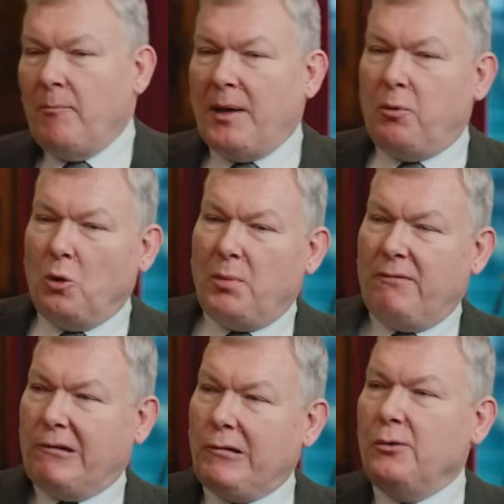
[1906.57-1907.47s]
people will be
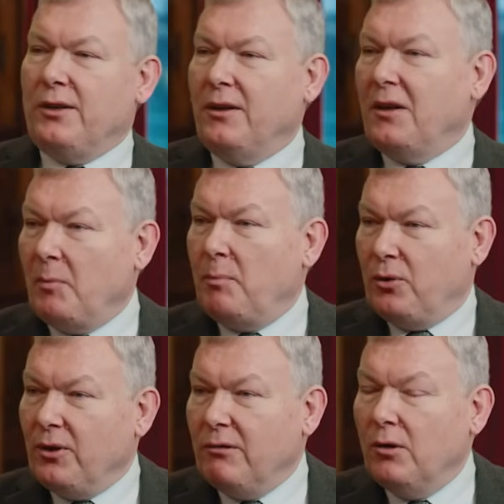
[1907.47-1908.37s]
recruited and they'd be
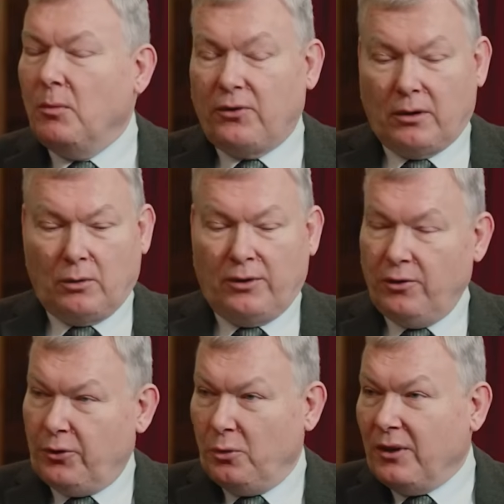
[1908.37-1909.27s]
put in a room and told,
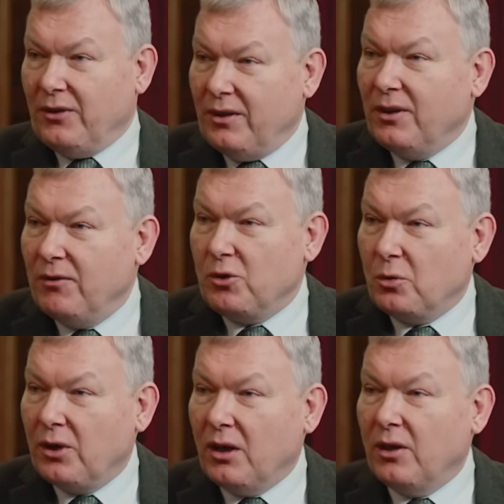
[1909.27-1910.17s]
do this
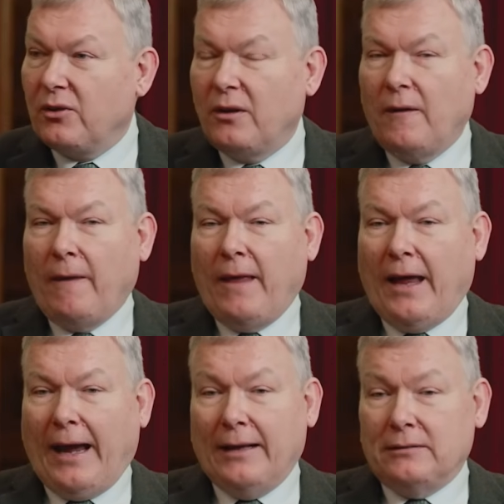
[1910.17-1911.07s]
individual task.
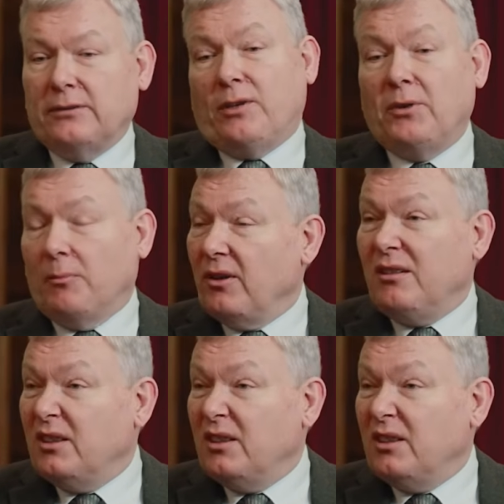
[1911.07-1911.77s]
And sometimes they didn't